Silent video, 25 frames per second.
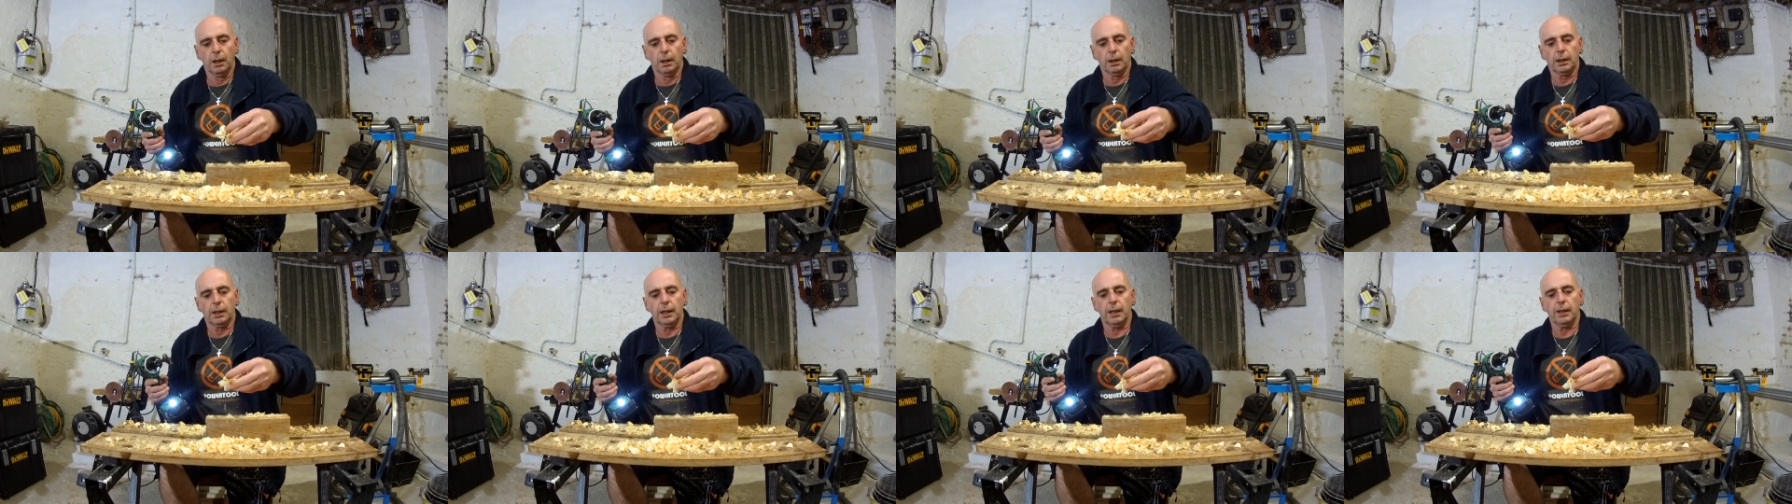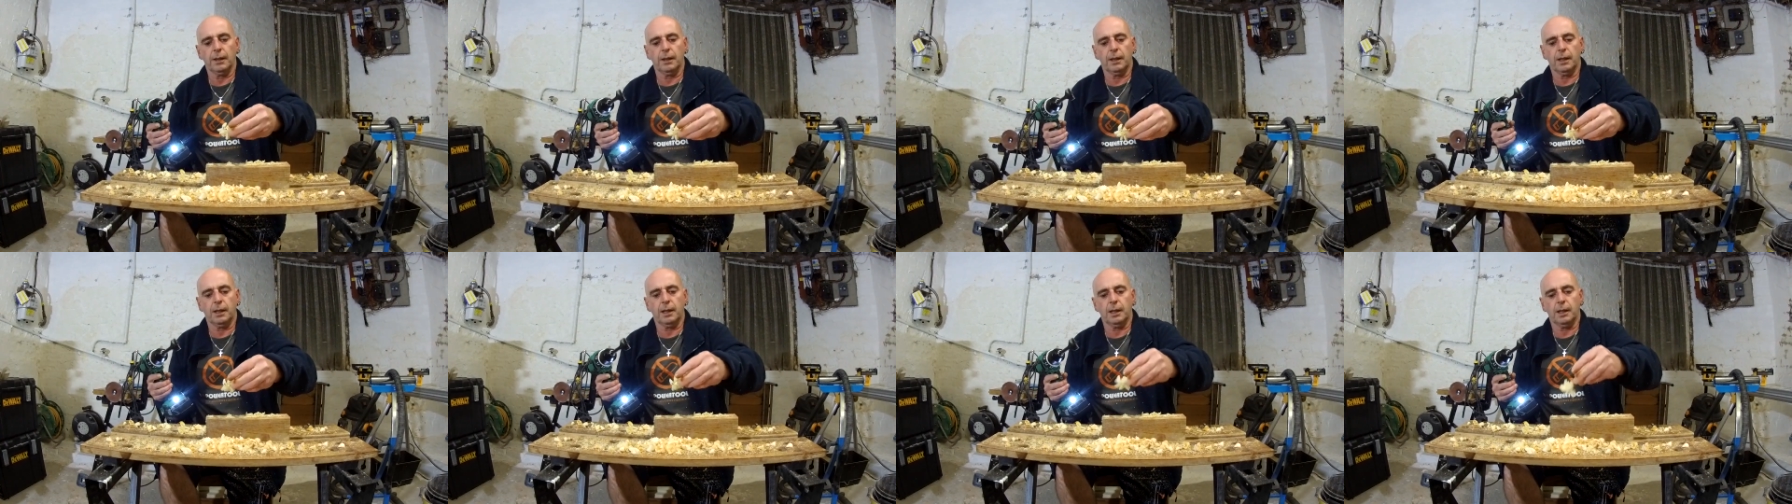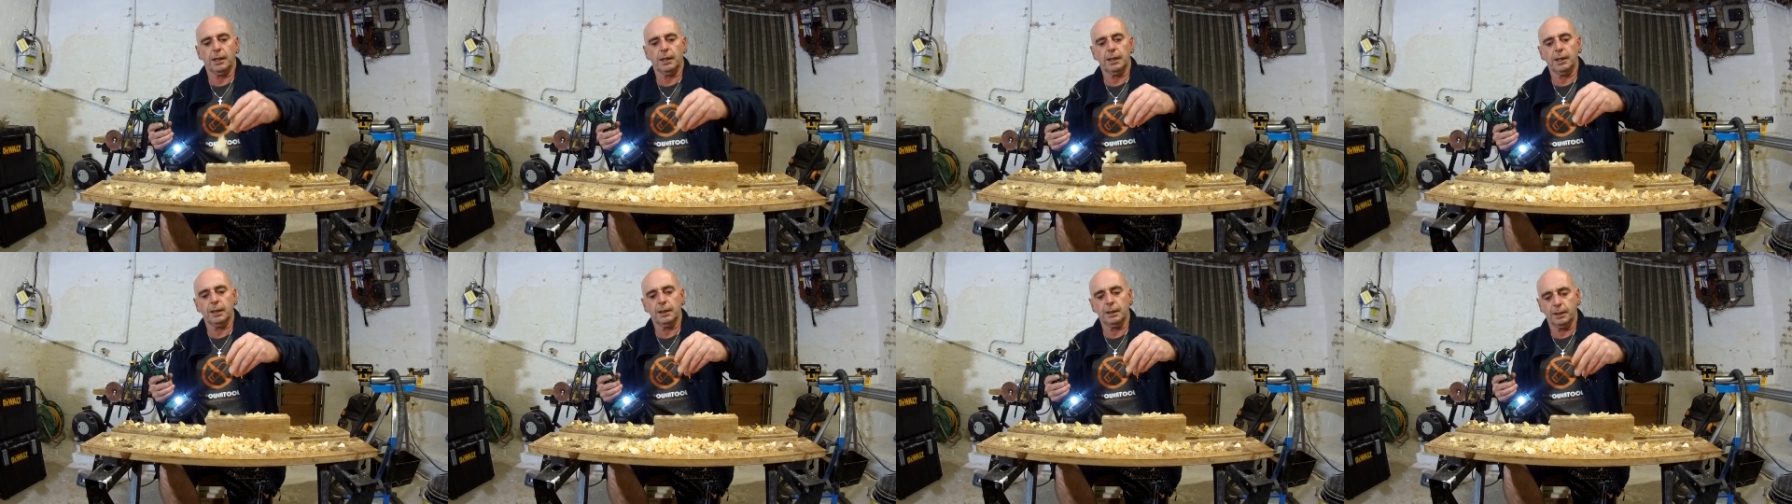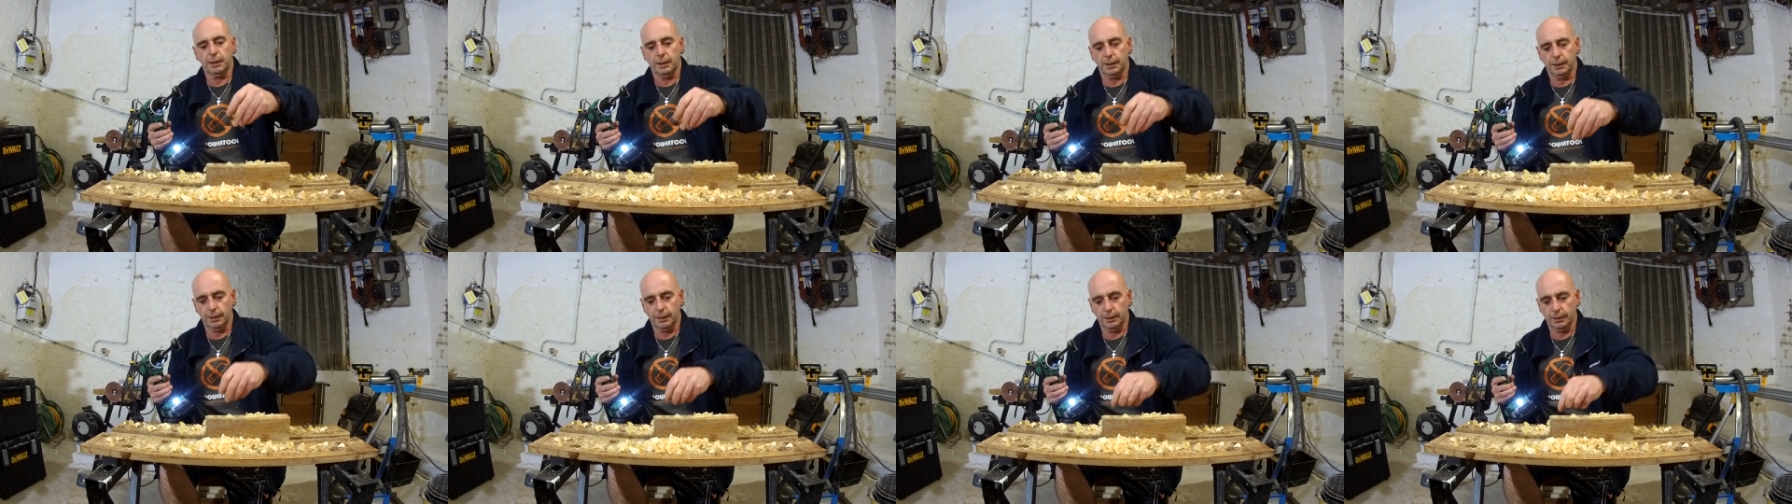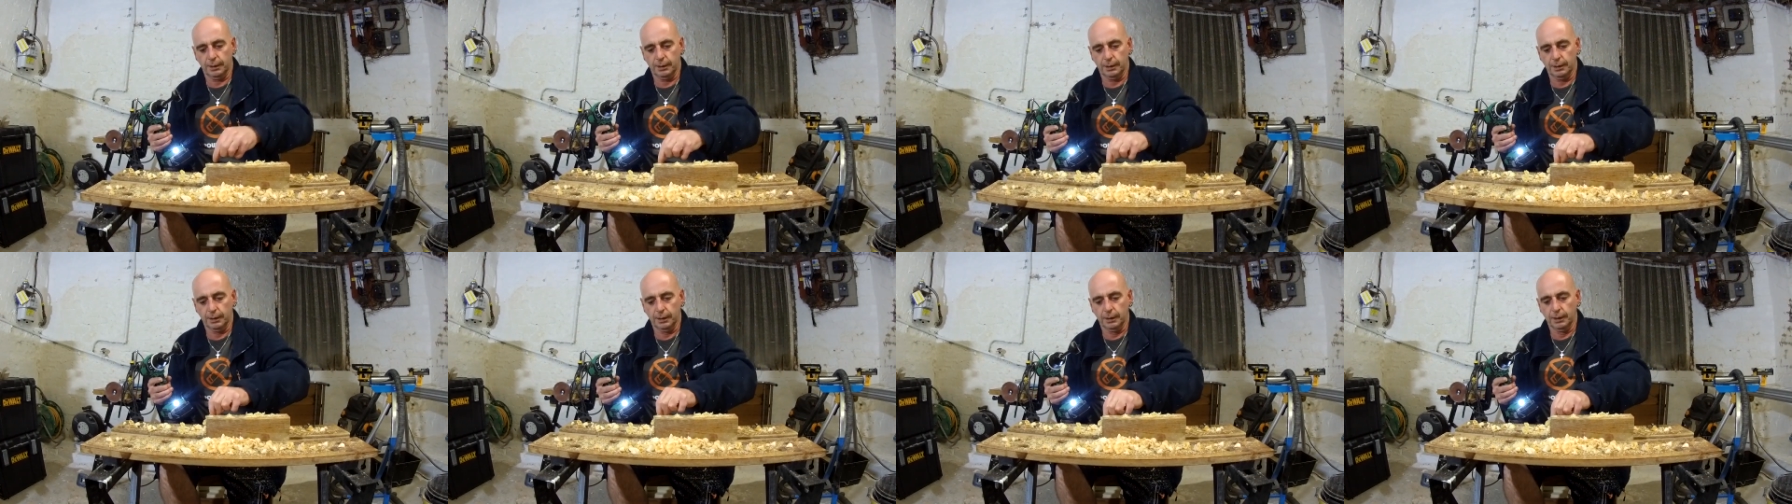Get that, eh?
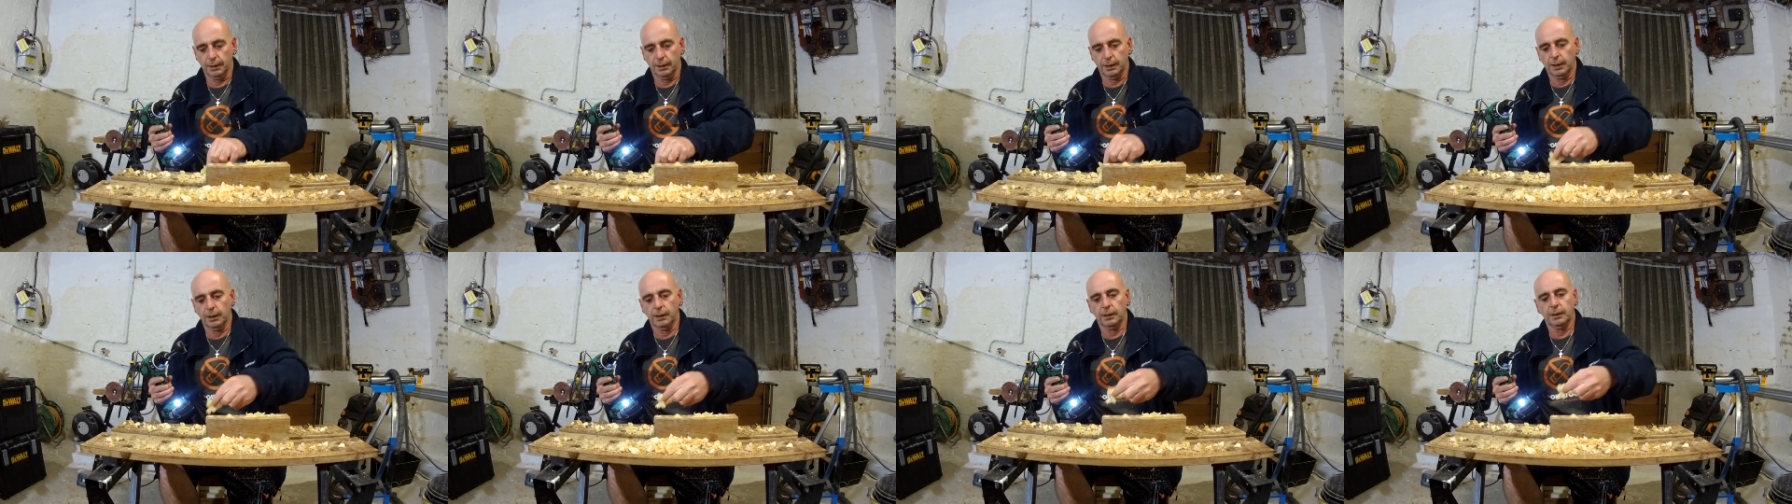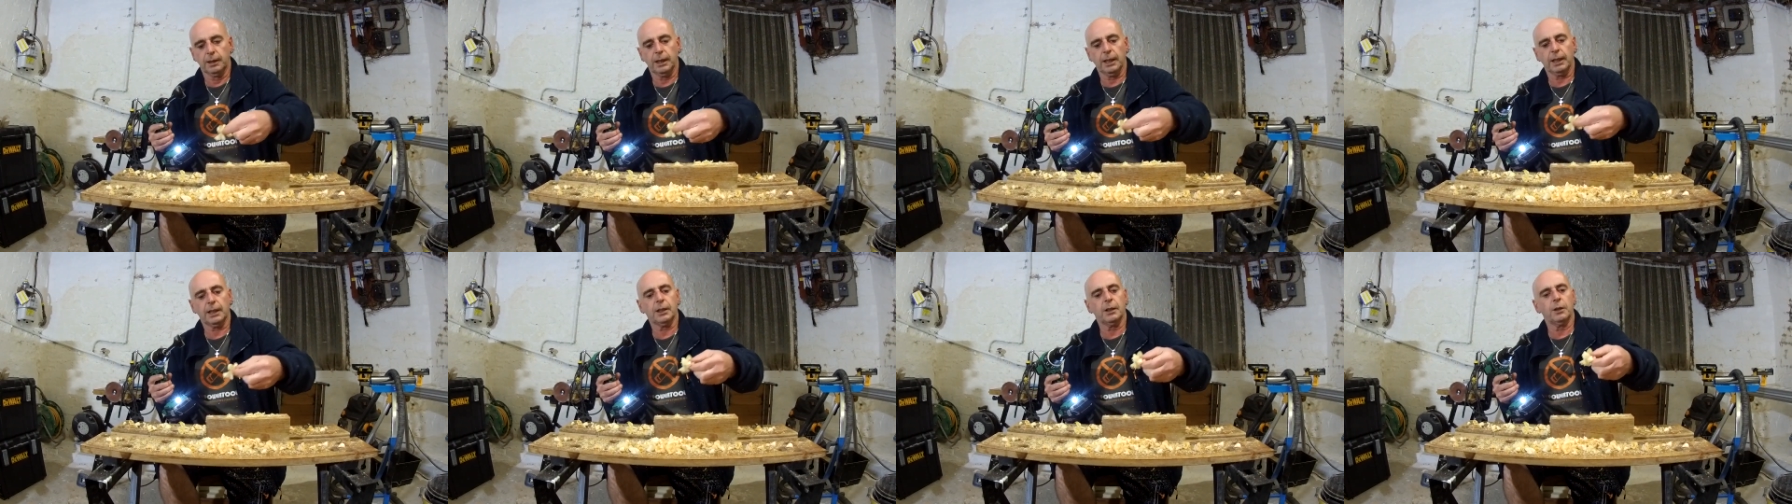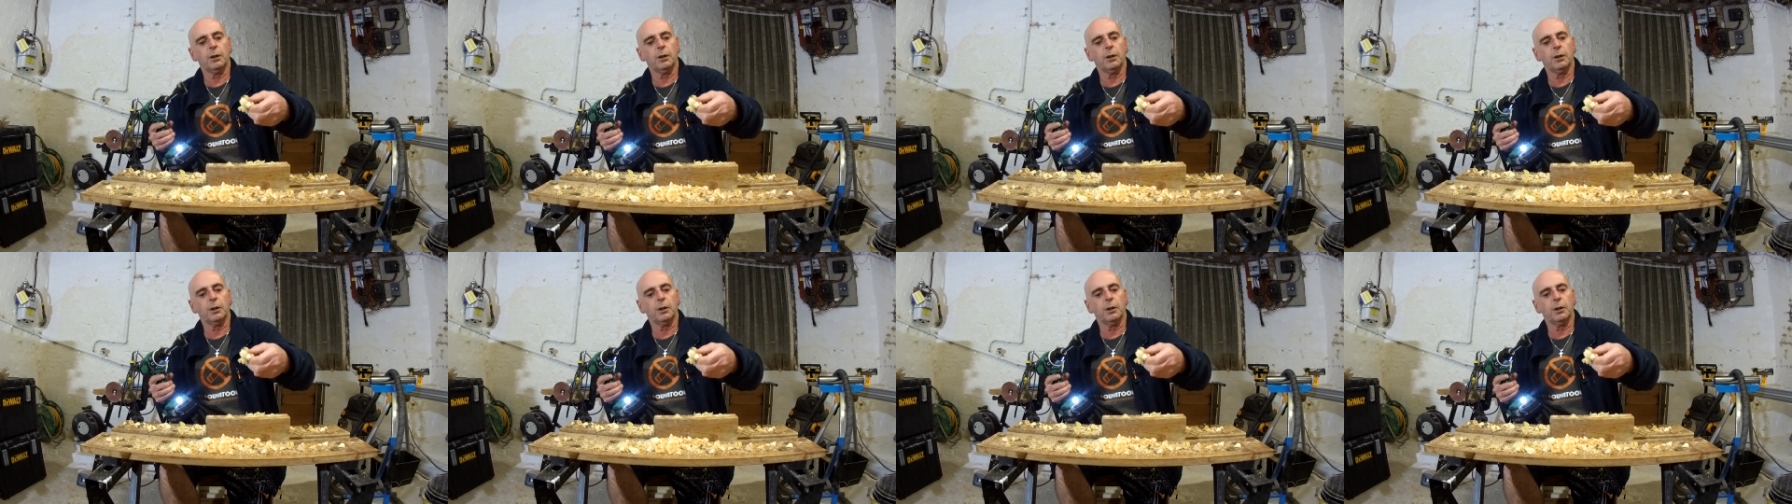Taking